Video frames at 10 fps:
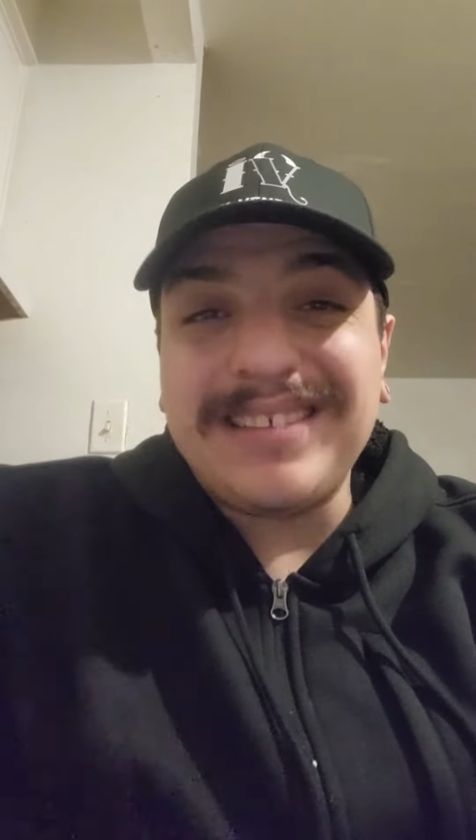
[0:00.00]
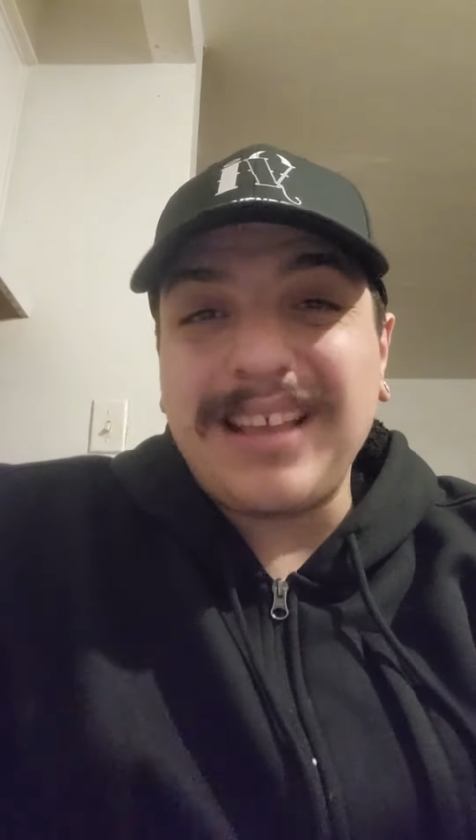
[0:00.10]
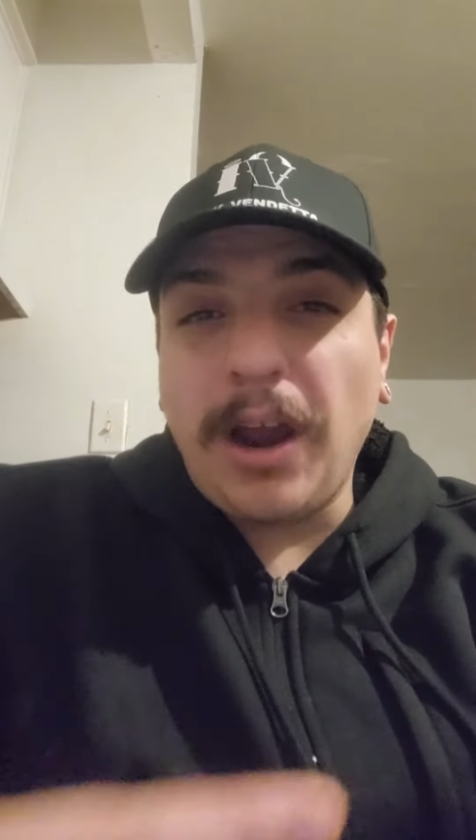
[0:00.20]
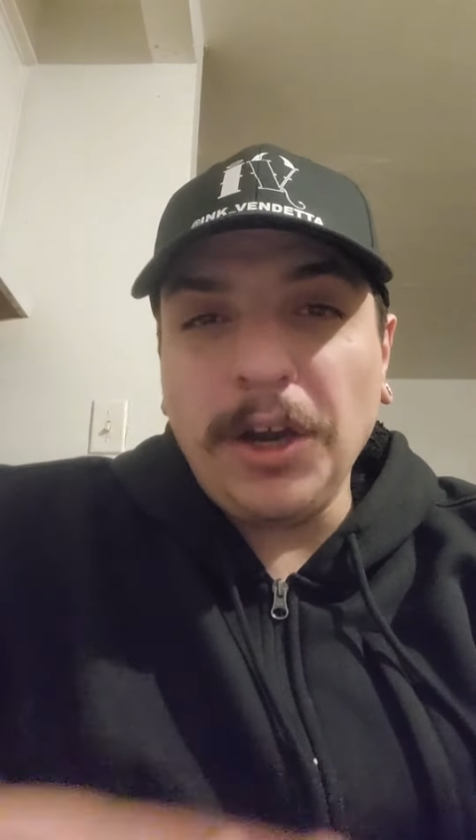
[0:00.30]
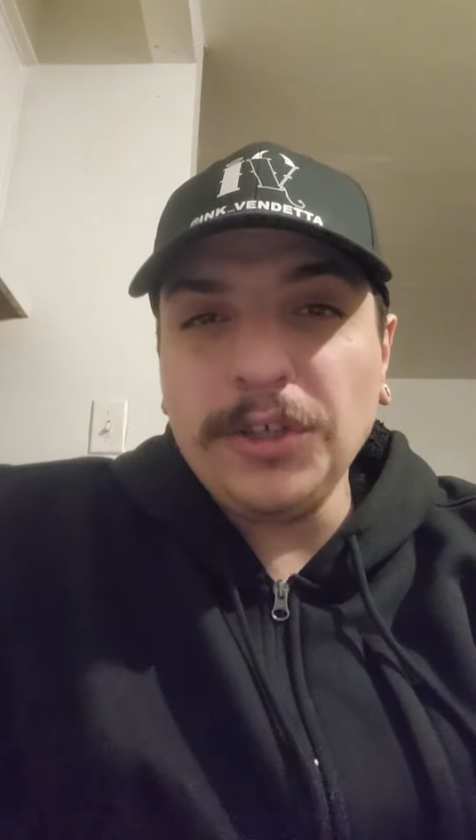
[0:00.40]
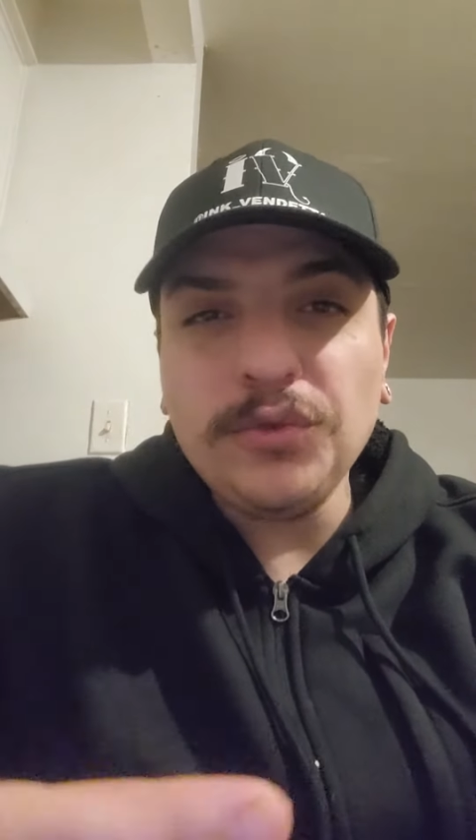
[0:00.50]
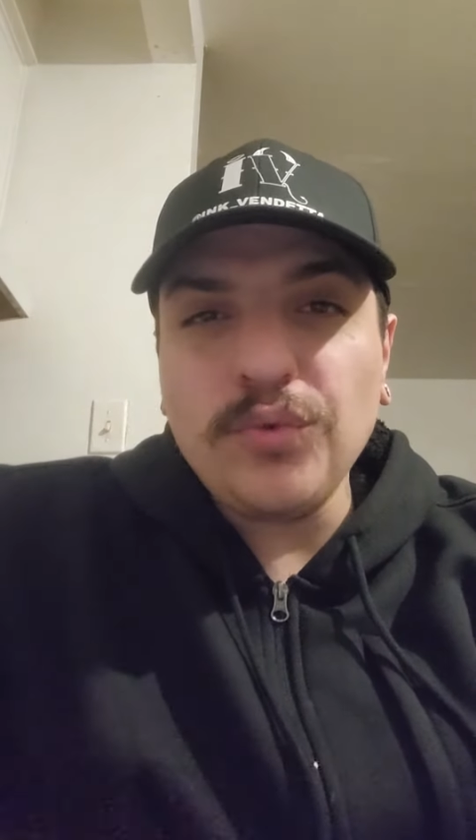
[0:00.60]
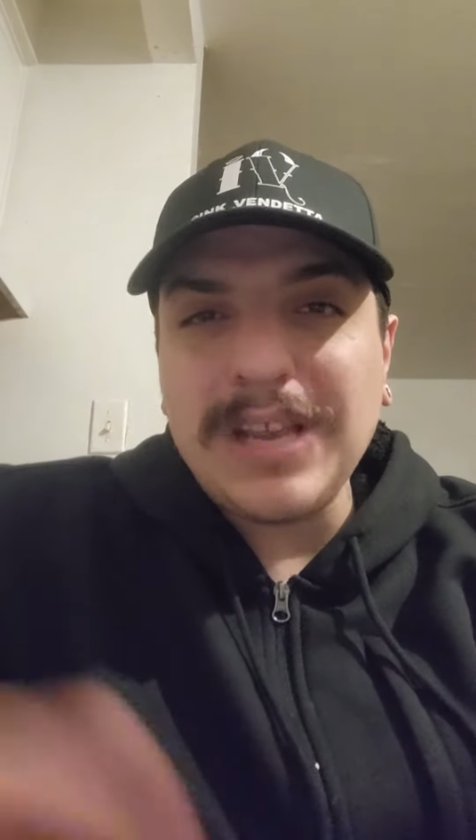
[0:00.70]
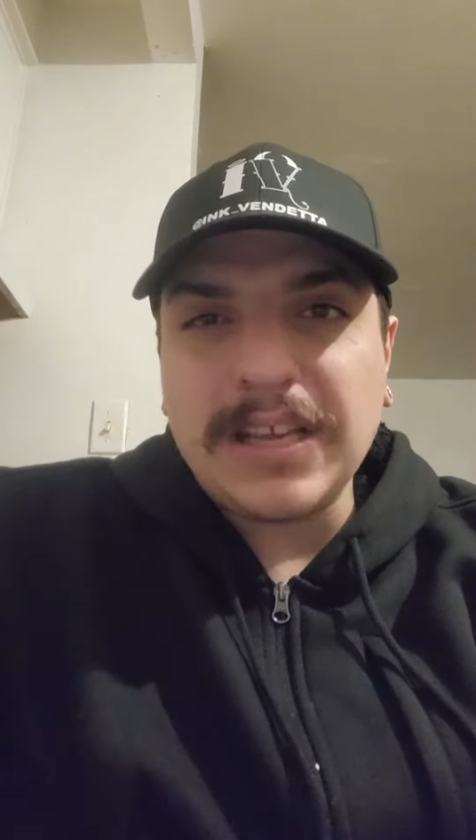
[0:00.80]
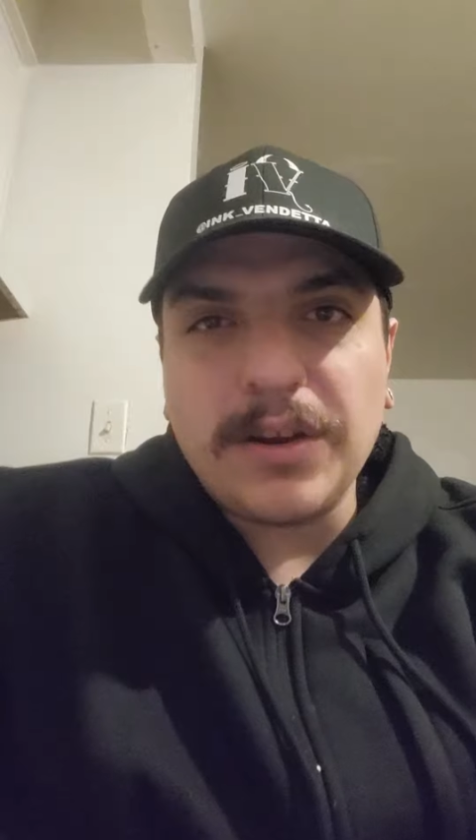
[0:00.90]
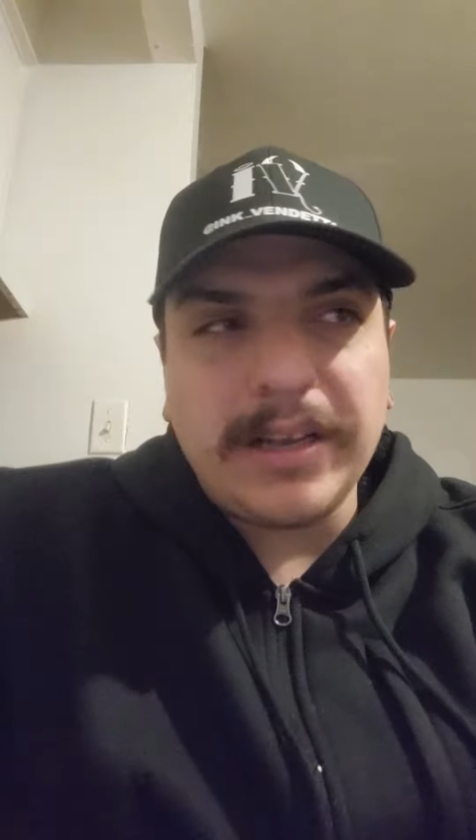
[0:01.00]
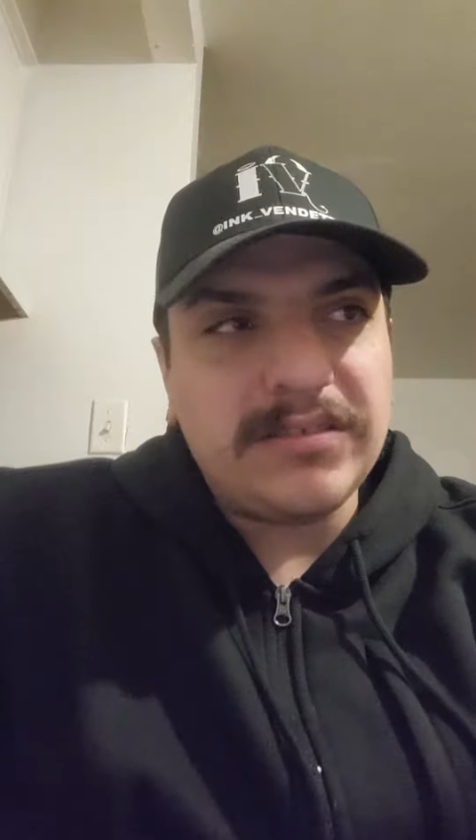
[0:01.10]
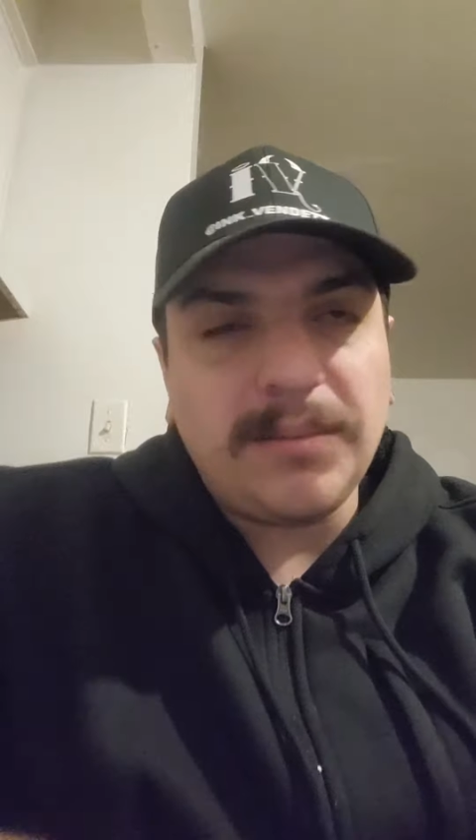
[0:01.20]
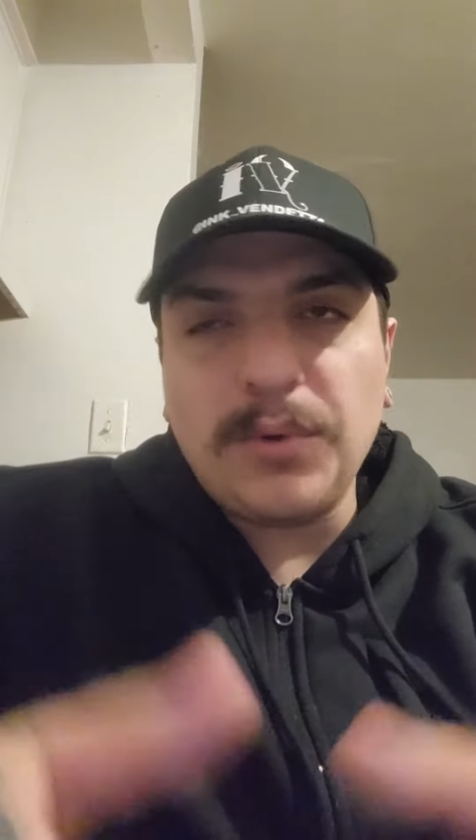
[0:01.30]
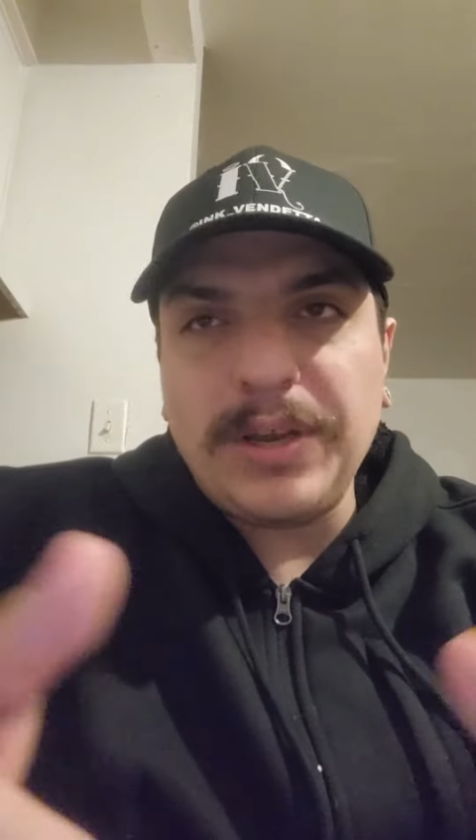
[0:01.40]
it's hard to do like
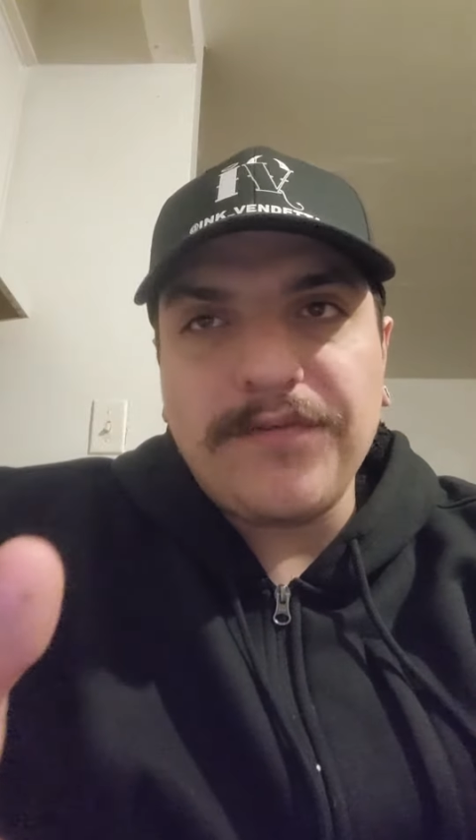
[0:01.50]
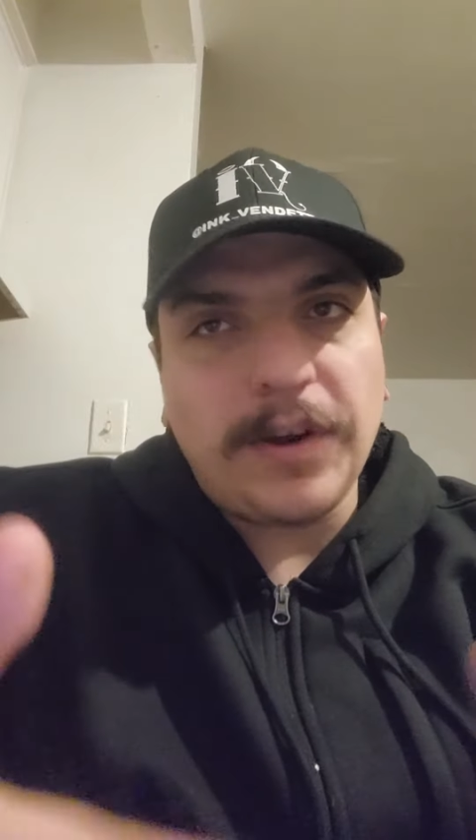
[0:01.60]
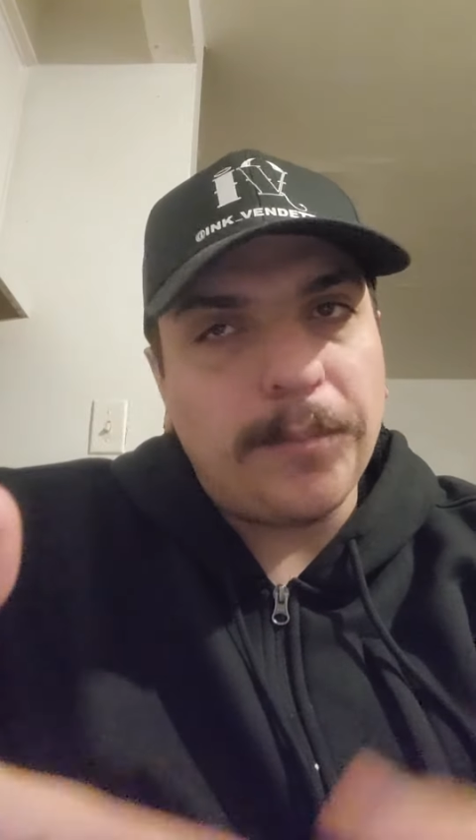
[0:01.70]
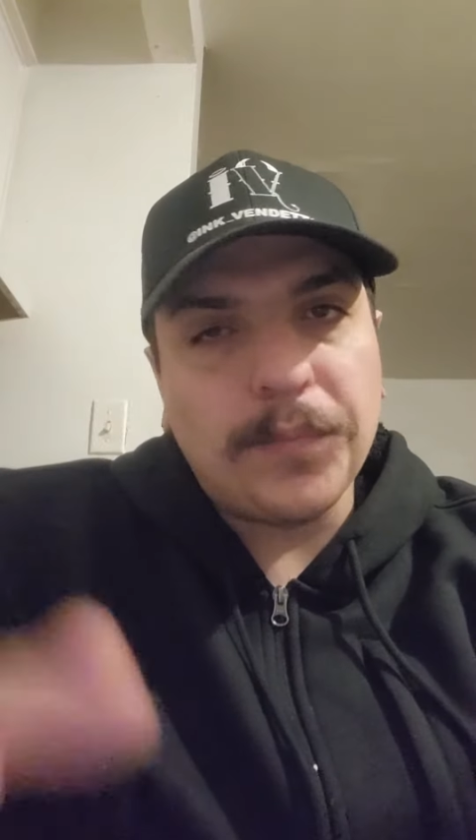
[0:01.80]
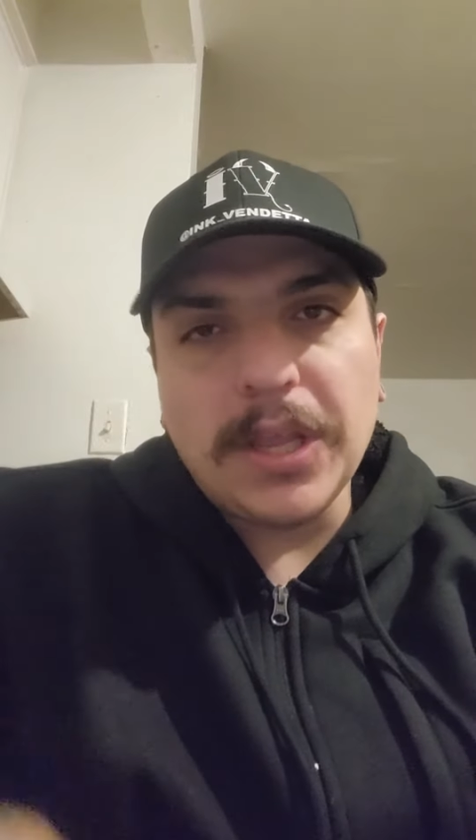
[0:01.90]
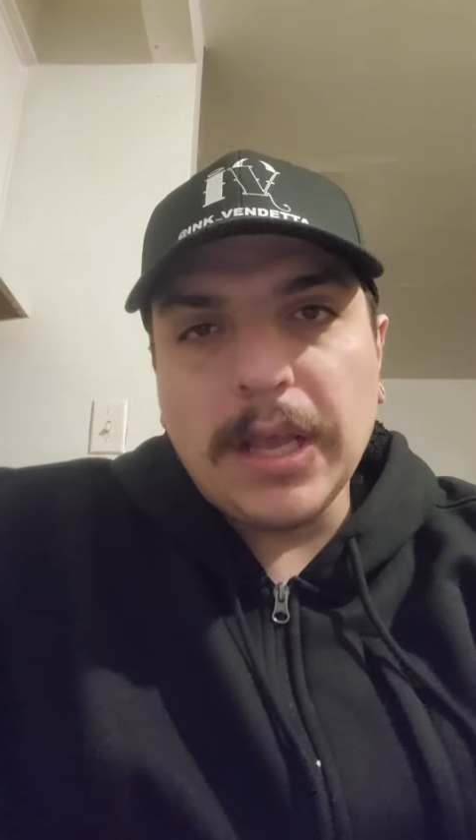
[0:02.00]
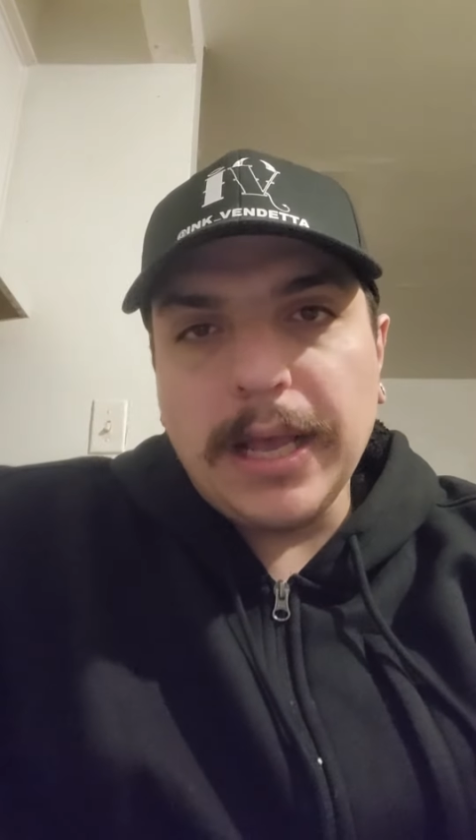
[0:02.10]
a summary from